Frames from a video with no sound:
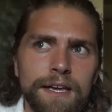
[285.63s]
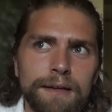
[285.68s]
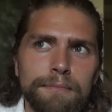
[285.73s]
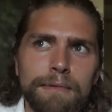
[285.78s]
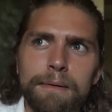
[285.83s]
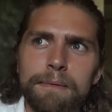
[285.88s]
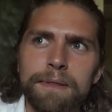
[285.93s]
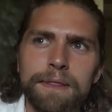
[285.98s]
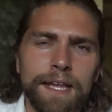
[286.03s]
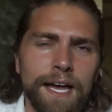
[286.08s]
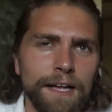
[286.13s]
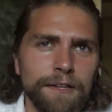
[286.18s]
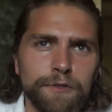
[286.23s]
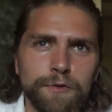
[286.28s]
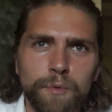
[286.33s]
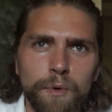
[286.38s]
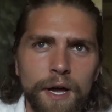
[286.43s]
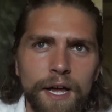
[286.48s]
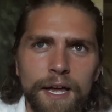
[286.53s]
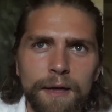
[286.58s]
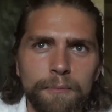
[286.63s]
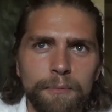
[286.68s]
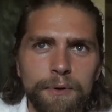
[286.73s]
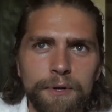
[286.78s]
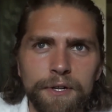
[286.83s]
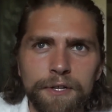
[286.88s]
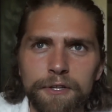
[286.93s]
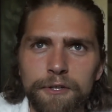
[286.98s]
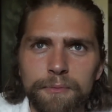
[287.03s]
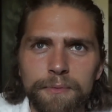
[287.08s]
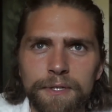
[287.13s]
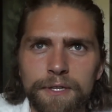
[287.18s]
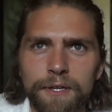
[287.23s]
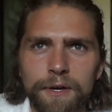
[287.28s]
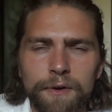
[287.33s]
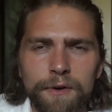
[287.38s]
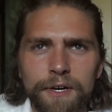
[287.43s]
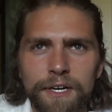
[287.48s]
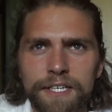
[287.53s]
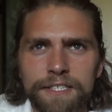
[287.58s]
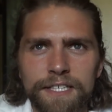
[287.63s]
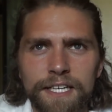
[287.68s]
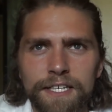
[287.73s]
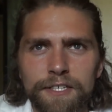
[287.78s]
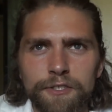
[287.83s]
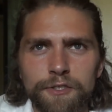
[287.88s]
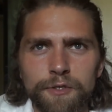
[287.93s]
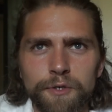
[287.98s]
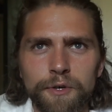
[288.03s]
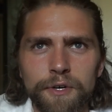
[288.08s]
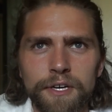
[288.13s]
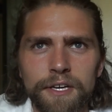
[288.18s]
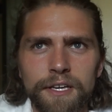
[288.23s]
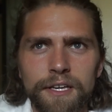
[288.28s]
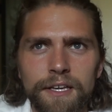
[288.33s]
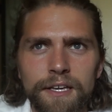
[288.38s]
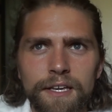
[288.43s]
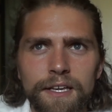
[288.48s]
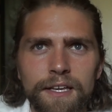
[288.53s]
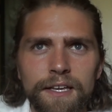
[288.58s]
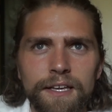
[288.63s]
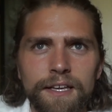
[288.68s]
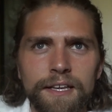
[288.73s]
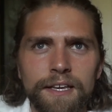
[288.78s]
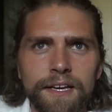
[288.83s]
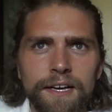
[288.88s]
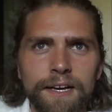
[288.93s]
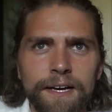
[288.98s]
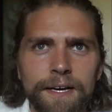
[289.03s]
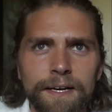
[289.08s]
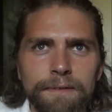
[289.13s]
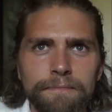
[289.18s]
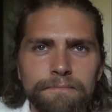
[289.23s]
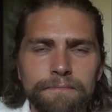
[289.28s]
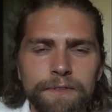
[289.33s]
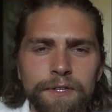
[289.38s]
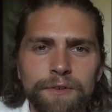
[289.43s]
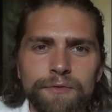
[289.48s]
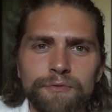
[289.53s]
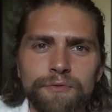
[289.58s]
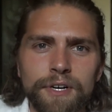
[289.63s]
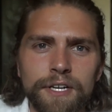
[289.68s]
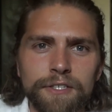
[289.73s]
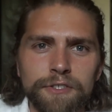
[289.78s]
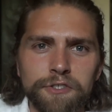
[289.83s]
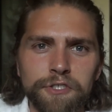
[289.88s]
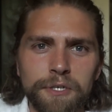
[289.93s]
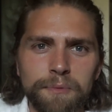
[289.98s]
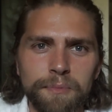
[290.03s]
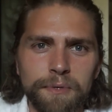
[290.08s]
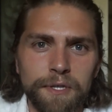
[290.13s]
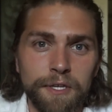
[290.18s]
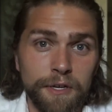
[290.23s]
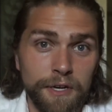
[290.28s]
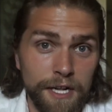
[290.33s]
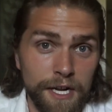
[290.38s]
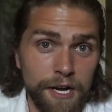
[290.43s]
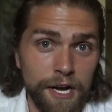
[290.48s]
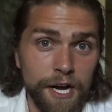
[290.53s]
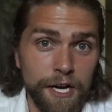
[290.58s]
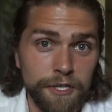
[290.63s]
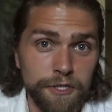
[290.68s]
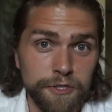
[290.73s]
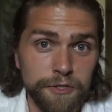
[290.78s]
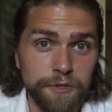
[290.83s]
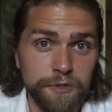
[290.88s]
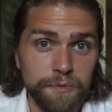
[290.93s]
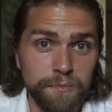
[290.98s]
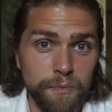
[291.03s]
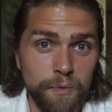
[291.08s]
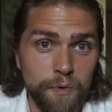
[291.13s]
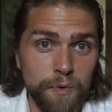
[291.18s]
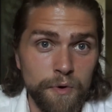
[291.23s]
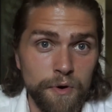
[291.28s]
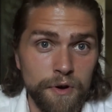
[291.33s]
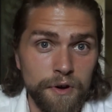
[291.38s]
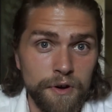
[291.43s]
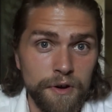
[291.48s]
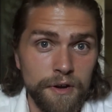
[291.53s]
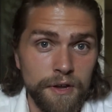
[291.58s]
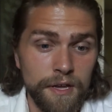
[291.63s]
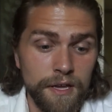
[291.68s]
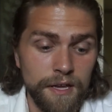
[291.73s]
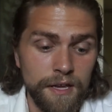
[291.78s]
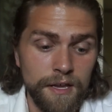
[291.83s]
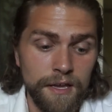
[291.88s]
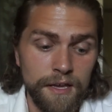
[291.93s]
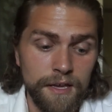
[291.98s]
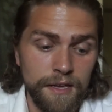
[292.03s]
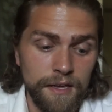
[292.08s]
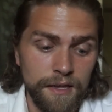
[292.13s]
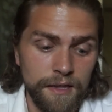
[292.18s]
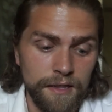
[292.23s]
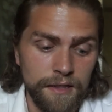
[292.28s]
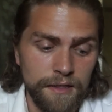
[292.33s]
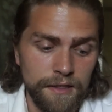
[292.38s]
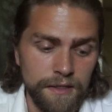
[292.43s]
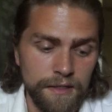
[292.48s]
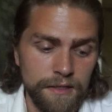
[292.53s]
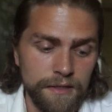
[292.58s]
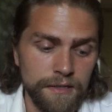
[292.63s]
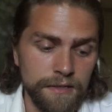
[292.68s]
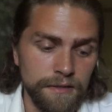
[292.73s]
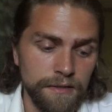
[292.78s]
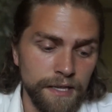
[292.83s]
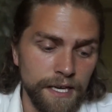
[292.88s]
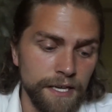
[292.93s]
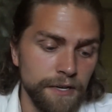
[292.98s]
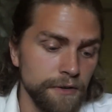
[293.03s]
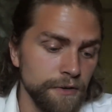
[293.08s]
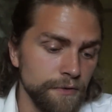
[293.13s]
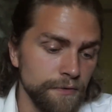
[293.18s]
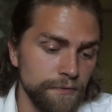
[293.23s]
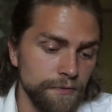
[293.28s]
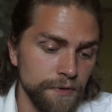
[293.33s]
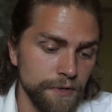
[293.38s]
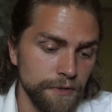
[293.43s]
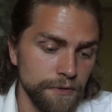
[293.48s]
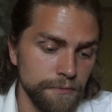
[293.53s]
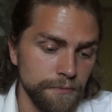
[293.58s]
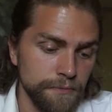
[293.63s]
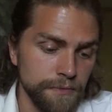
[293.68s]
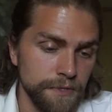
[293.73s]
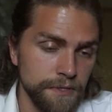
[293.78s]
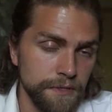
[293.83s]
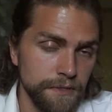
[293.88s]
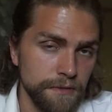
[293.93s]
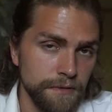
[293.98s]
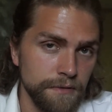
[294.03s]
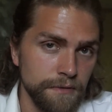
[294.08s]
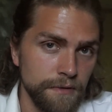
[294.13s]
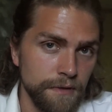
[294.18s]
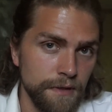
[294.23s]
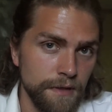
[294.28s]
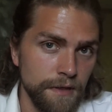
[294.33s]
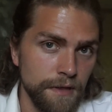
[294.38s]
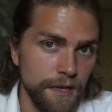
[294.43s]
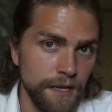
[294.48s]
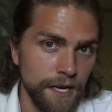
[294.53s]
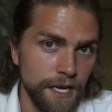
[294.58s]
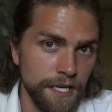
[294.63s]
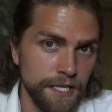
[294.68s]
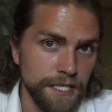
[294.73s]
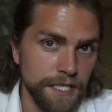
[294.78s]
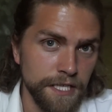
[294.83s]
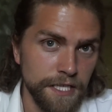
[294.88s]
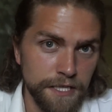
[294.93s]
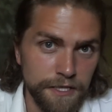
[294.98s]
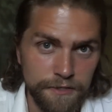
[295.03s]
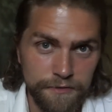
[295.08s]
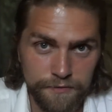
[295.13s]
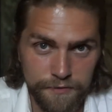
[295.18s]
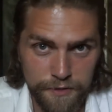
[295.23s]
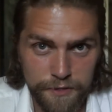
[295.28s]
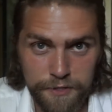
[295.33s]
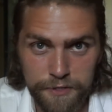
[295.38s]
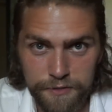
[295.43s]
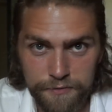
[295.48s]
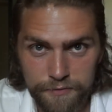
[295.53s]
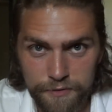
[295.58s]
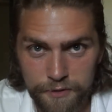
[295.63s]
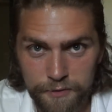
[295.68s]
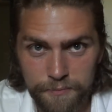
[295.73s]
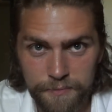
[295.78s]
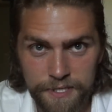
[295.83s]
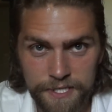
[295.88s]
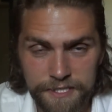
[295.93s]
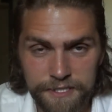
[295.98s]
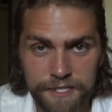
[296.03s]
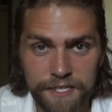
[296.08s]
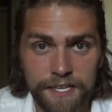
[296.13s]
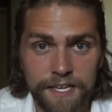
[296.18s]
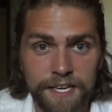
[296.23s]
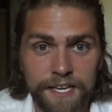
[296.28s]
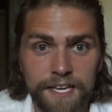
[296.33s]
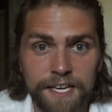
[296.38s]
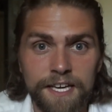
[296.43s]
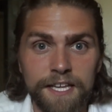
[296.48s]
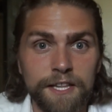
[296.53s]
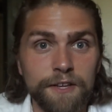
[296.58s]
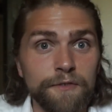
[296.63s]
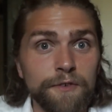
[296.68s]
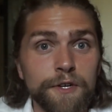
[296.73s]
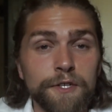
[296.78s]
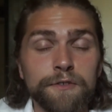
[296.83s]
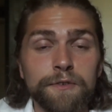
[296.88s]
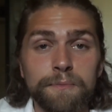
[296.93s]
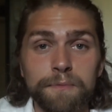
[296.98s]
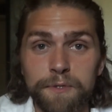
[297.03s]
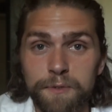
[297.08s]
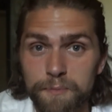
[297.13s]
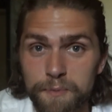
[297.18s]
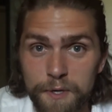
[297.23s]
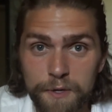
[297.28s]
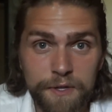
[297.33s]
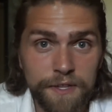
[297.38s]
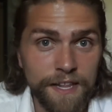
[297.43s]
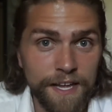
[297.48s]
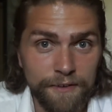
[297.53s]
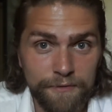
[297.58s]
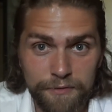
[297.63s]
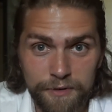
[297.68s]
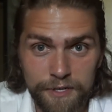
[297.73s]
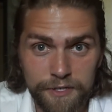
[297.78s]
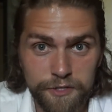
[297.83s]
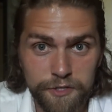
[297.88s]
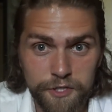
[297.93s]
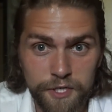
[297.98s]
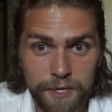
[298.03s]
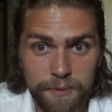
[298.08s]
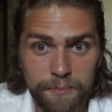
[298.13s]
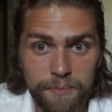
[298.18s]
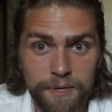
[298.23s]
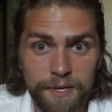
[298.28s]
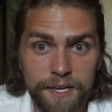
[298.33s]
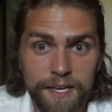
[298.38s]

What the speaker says: maybe that's why I put it a little bit lower, because I enjoy the friendship and the interactions more in the later films than I did in the first film, because the first film was building that friendship.